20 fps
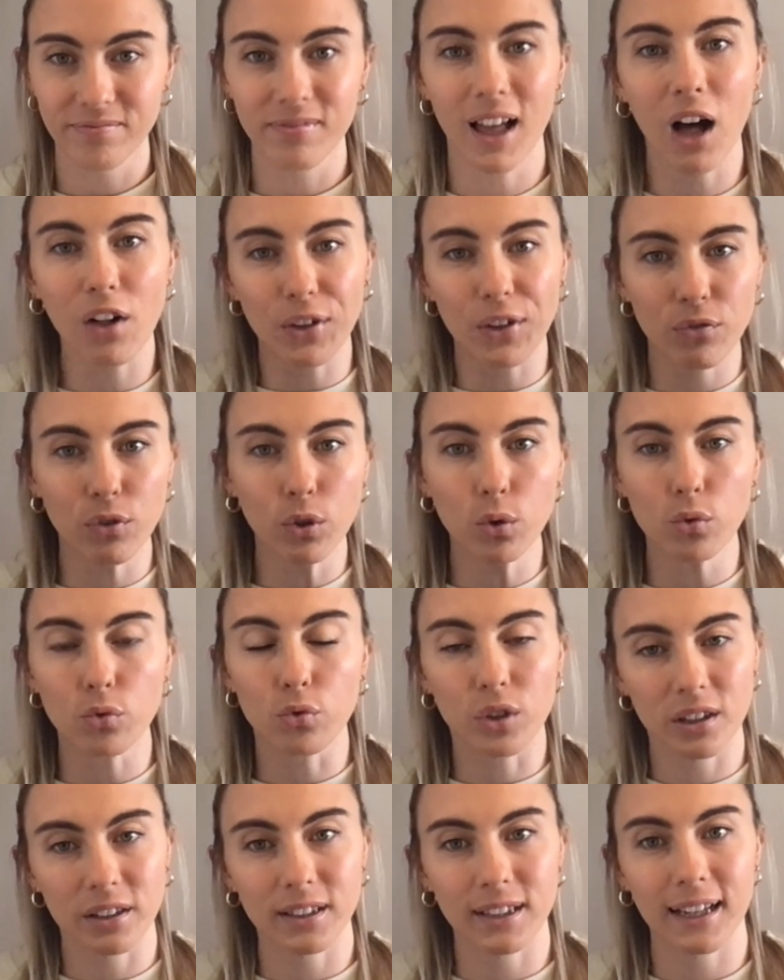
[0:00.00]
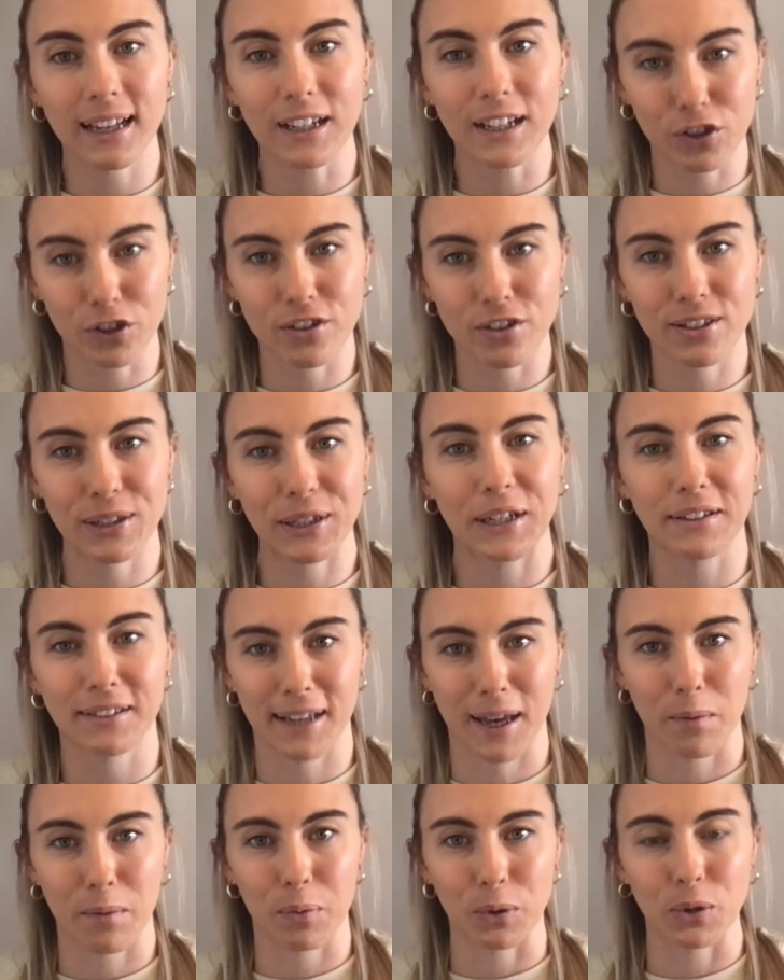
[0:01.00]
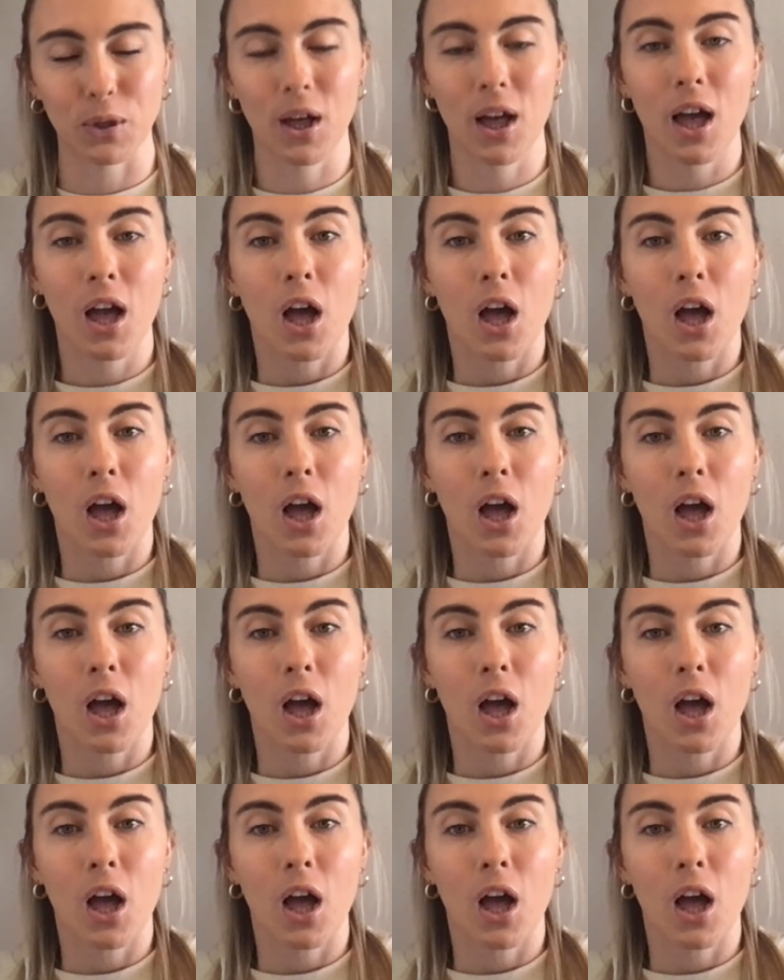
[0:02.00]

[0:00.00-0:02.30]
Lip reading: I'll give you a really interesting example.